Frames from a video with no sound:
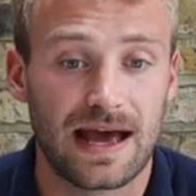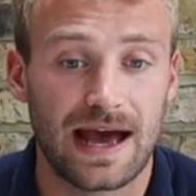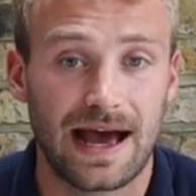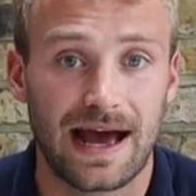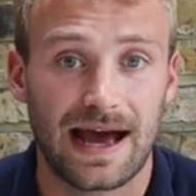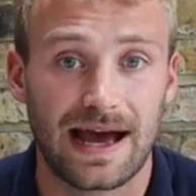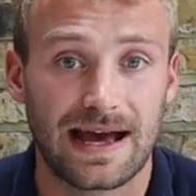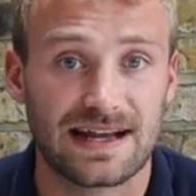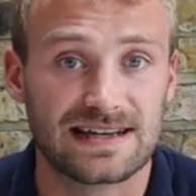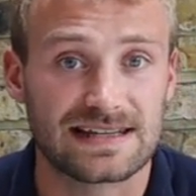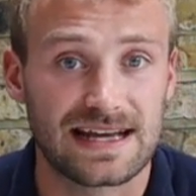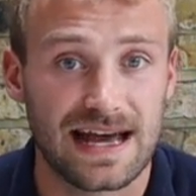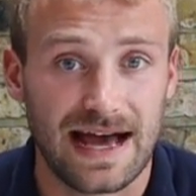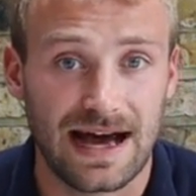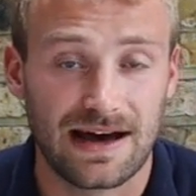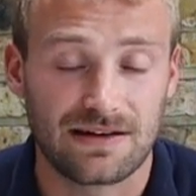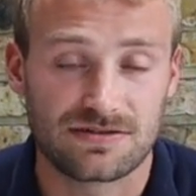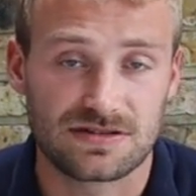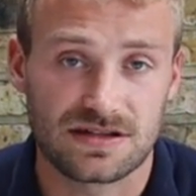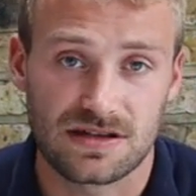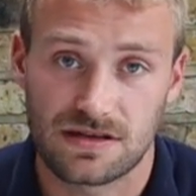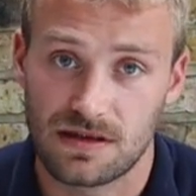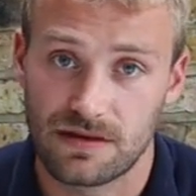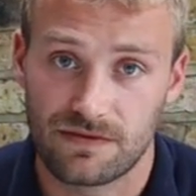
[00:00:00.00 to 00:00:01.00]
and
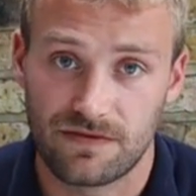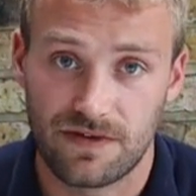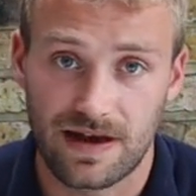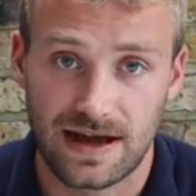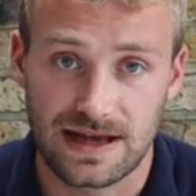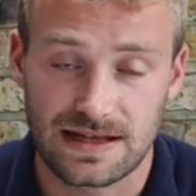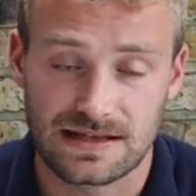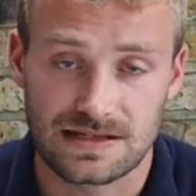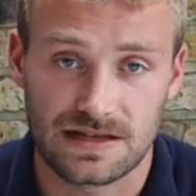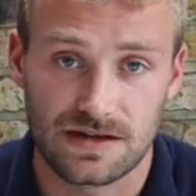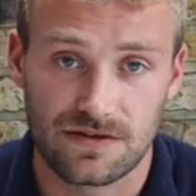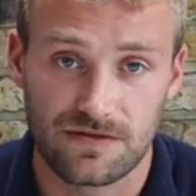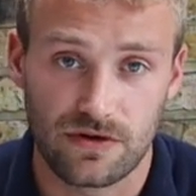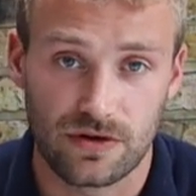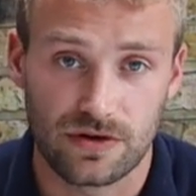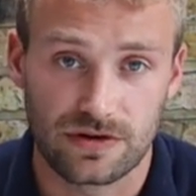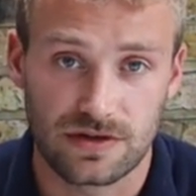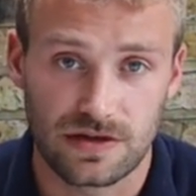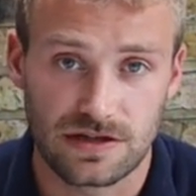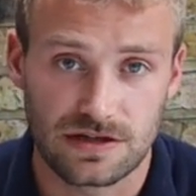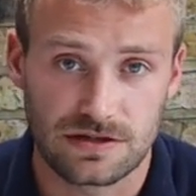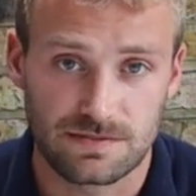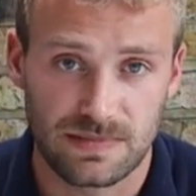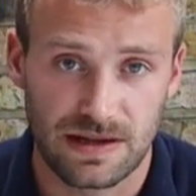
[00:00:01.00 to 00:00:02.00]
out of the vets and avoid
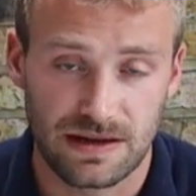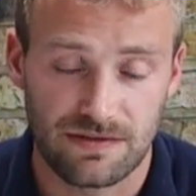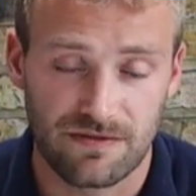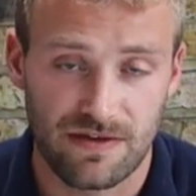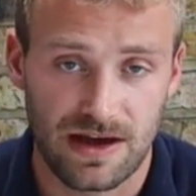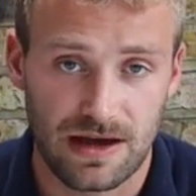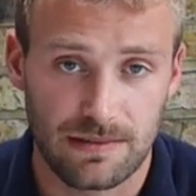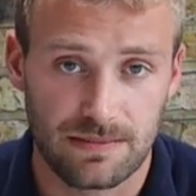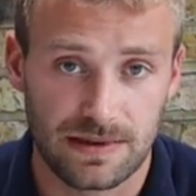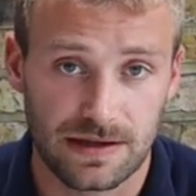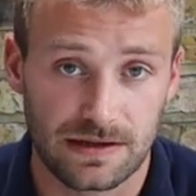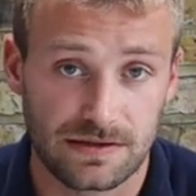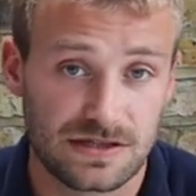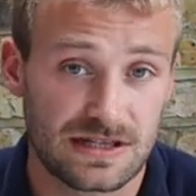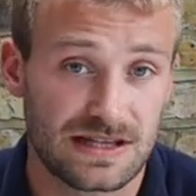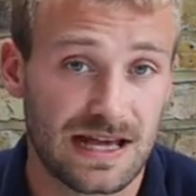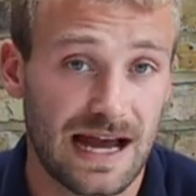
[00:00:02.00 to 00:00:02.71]
those big vet bills.